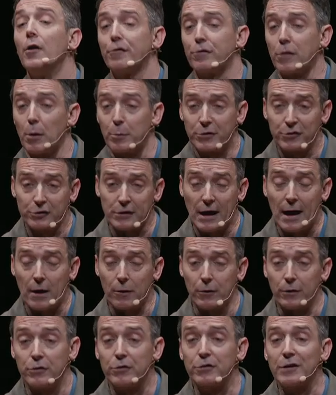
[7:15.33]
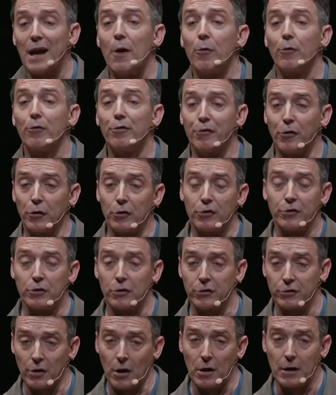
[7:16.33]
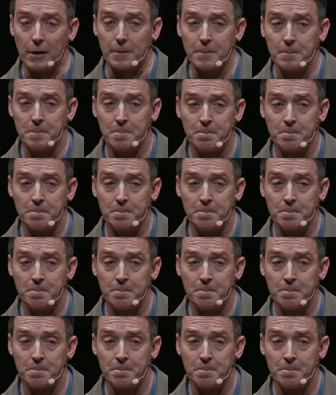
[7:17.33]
from sound, sound first design.